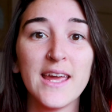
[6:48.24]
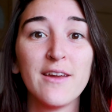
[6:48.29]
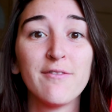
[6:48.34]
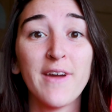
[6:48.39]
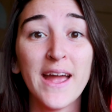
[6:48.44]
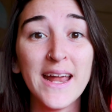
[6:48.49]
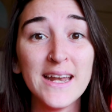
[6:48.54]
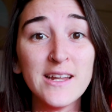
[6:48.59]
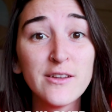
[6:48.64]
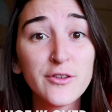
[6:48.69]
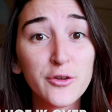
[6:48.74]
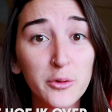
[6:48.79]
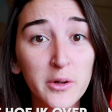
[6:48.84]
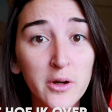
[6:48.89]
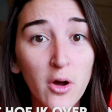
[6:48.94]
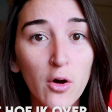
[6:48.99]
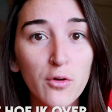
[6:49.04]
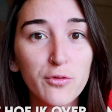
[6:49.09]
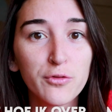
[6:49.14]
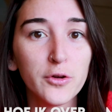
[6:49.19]
ik weet niet hoe
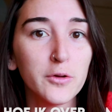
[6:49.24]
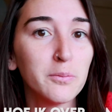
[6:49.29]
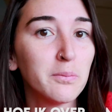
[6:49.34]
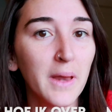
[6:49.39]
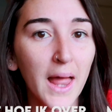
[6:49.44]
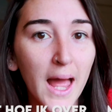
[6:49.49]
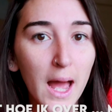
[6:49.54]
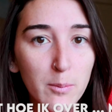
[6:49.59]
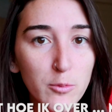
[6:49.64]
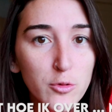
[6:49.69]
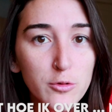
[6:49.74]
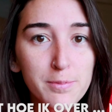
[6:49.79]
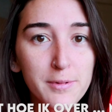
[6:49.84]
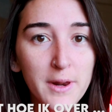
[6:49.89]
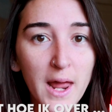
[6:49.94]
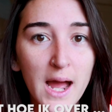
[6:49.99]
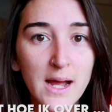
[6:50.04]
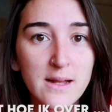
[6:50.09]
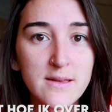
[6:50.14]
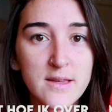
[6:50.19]
ik over bla moet
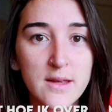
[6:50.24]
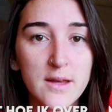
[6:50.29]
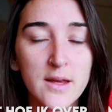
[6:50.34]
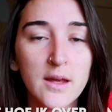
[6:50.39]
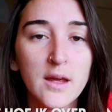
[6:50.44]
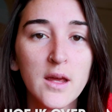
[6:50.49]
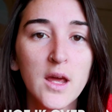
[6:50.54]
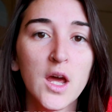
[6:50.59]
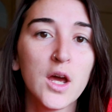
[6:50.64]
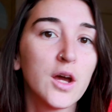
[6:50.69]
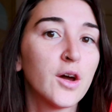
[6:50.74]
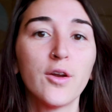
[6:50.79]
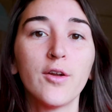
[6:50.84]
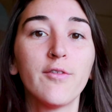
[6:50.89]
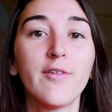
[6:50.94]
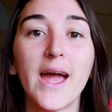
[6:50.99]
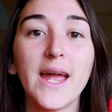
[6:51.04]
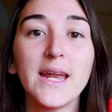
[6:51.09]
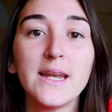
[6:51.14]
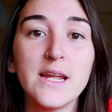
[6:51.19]
praten,
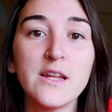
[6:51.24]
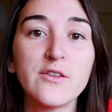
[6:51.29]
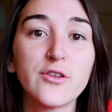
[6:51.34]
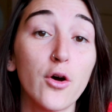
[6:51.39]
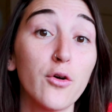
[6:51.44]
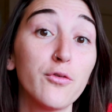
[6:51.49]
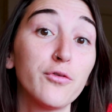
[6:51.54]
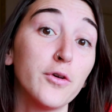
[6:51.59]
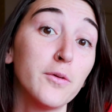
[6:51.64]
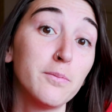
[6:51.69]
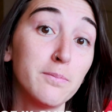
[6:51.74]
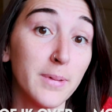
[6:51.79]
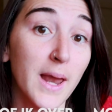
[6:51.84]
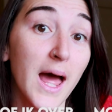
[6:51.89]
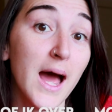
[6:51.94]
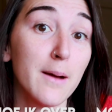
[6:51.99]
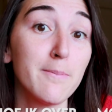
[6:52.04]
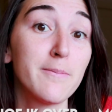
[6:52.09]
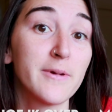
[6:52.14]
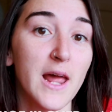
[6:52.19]
kunnen wij niet over
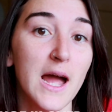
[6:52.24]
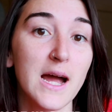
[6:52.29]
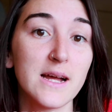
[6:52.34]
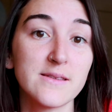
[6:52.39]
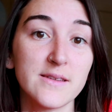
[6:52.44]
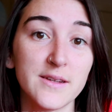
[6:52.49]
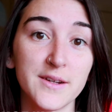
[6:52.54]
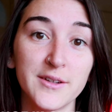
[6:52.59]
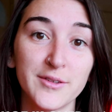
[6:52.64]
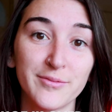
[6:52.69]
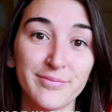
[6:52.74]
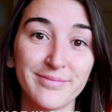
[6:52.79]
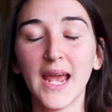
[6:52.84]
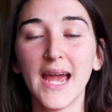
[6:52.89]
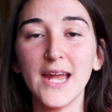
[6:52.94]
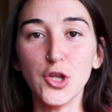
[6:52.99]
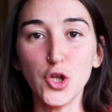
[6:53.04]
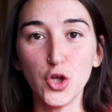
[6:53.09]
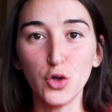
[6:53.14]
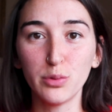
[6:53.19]
bla praten?
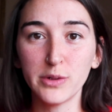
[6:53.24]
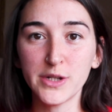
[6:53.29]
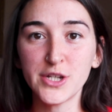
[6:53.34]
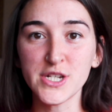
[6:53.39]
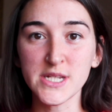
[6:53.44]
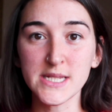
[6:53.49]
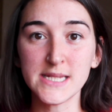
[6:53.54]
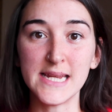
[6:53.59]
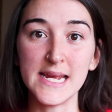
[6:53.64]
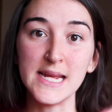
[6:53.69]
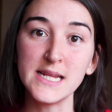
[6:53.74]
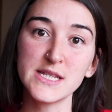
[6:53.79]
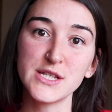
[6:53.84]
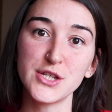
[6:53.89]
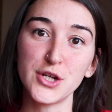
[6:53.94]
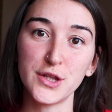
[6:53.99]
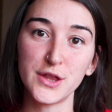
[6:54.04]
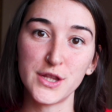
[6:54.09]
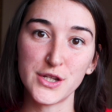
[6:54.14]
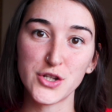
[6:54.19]
And you would just
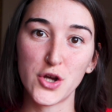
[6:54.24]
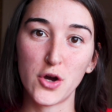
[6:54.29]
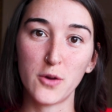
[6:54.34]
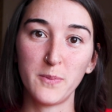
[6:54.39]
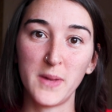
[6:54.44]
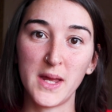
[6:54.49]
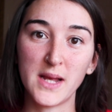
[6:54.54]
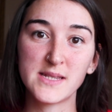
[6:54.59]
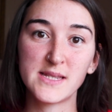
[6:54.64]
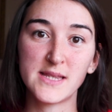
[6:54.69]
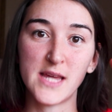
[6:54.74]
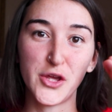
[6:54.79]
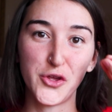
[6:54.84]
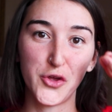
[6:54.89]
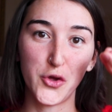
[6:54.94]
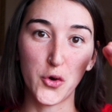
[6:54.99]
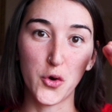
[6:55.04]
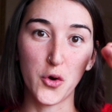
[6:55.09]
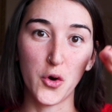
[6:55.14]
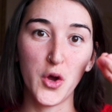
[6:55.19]
insert the topics that
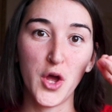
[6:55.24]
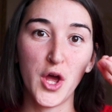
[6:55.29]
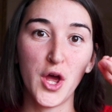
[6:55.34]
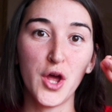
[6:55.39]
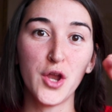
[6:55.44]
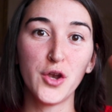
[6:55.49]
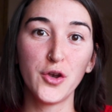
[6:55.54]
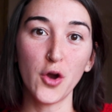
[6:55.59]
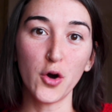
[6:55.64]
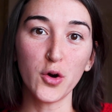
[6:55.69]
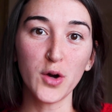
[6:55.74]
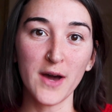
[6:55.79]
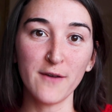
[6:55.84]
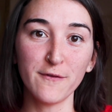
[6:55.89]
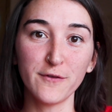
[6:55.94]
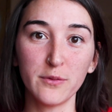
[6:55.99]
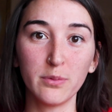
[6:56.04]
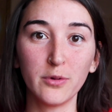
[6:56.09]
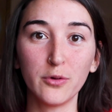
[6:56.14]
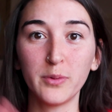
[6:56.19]
you're not
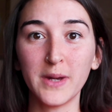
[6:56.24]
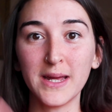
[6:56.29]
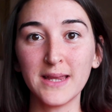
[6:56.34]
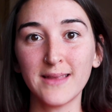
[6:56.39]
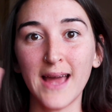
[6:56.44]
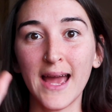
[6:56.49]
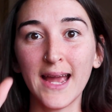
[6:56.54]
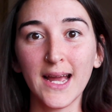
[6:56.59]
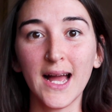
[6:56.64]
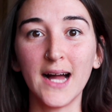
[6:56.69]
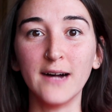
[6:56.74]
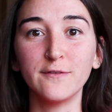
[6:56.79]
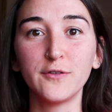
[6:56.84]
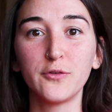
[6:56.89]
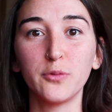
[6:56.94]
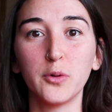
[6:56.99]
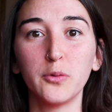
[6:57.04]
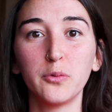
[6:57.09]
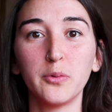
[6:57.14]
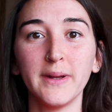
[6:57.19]
comfortable with and
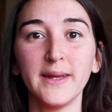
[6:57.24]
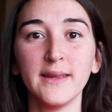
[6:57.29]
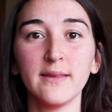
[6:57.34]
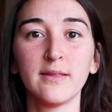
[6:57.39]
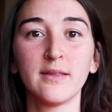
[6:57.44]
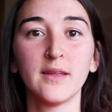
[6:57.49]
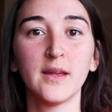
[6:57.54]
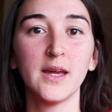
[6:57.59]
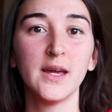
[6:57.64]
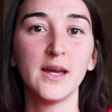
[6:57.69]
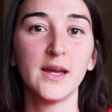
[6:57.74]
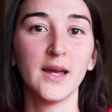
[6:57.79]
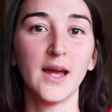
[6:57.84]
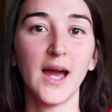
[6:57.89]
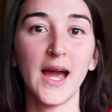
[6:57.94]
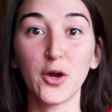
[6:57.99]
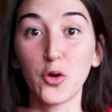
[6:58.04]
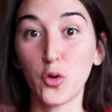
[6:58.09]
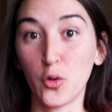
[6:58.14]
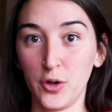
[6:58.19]
comfortable with
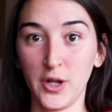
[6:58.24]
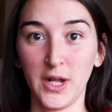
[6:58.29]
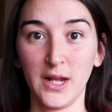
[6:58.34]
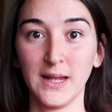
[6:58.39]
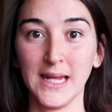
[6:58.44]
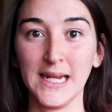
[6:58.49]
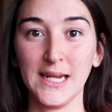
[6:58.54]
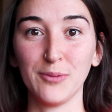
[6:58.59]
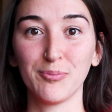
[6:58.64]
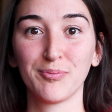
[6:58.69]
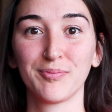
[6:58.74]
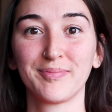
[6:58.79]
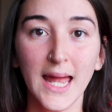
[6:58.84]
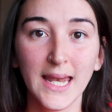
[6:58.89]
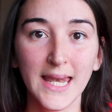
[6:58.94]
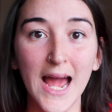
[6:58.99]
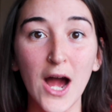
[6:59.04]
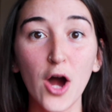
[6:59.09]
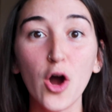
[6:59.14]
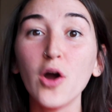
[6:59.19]
accordingly.
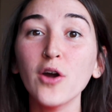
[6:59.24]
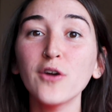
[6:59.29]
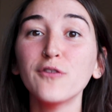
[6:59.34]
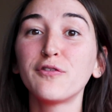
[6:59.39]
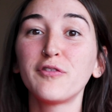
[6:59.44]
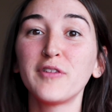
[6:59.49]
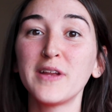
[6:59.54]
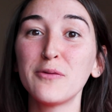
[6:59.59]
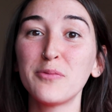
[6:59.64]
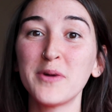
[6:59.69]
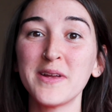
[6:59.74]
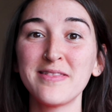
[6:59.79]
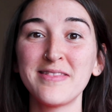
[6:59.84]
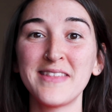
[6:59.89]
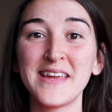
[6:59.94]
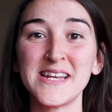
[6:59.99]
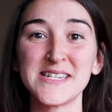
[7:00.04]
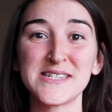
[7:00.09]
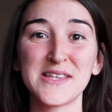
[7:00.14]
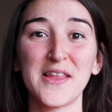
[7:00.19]
Now, hopefully with
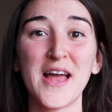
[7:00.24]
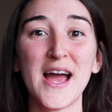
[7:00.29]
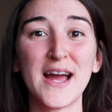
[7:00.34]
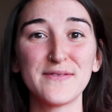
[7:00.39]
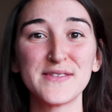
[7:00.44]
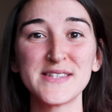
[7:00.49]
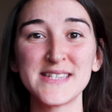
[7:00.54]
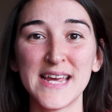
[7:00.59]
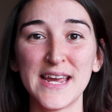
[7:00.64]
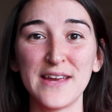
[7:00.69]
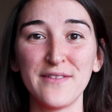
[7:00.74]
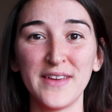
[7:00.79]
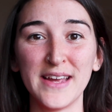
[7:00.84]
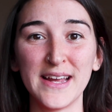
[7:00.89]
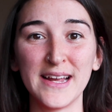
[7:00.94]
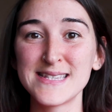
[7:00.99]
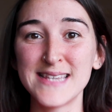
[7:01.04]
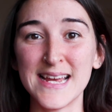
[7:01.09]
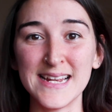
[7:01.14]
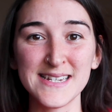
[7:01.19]
these
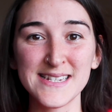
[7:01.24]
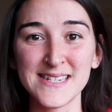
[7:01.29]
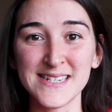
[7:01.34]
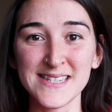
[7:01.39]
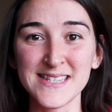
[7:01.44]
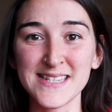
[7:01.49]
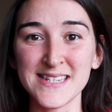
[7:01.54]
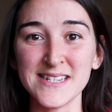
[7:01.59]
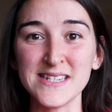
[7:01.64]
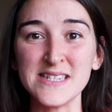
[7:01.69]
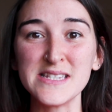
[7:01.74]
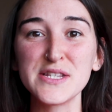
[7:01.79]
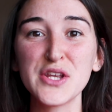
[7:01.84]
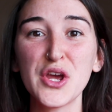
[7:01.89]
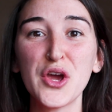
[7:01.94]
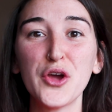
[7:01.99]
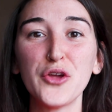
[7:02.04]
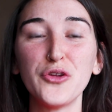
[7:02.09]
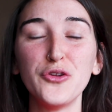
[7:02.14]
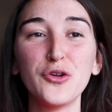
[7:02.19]
life-saving sentences,
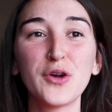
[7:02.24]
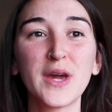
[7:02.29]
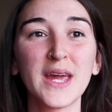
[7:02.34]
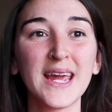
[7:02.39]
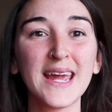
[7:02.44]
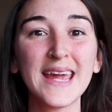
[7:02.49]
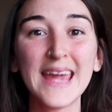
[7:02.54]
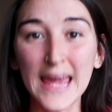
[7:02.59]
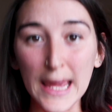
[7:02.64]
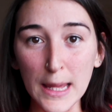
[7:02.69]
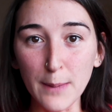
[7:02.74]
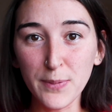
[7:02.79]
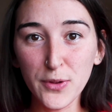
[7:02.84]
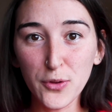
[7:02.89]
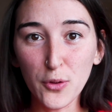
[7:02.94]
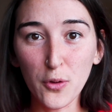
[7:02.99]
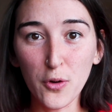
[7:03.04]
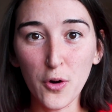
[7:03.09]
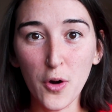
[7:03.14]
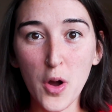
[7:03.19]
you can keep
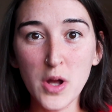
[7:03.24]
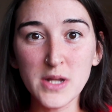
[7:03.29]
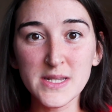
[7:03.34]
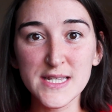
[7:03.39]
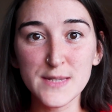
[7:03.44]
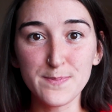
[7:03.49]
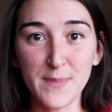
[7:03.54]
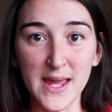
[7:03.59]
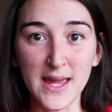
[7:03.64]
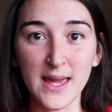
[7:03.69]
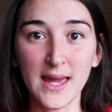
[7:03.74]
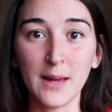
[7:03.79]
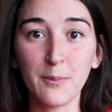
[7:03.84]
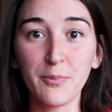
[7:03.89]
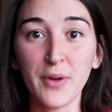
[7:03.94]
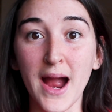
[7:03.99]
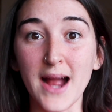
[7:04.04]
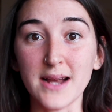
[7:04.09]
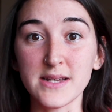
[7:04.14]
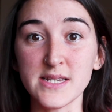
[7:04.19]
your speaking
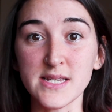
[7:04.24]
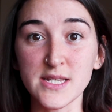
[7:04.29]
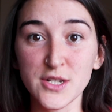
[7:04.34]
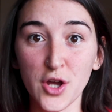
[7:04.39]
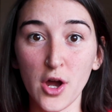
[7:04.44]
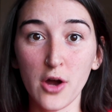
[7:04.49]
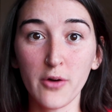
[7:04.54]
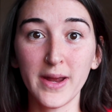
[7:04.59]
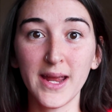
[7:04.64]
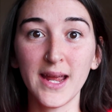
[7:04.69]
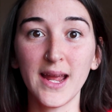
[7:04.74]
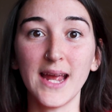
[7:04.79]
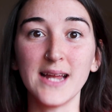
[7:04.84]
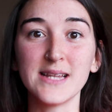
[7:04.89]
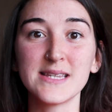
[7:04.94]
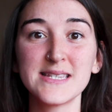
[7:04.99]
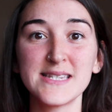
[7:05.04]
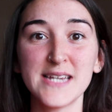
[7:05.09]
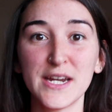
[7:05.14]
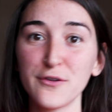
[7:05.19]
practice going
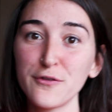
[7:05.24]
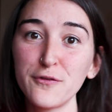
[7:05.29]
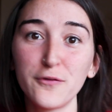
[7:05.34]
instead of